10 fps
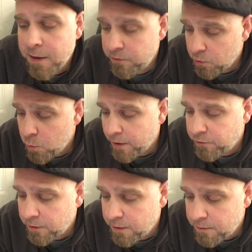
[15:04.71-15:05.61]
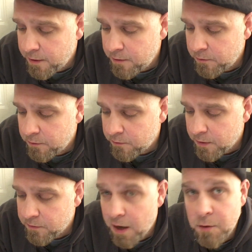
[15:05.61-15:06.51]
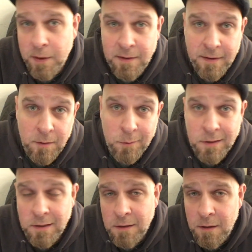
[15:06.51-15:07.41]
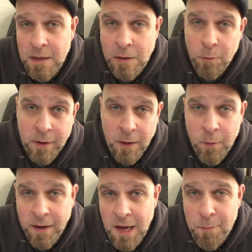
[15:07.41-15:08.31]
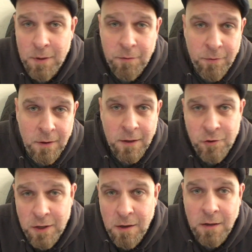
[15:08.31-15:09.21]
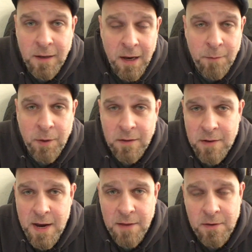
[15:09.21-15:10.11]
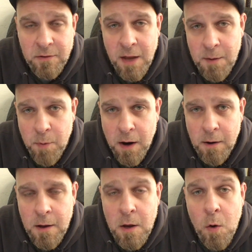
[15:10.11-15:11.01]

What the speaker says: Because your question continues and says, how do I deal with it when I wake up and I feel like shit all day because I had this nightmare?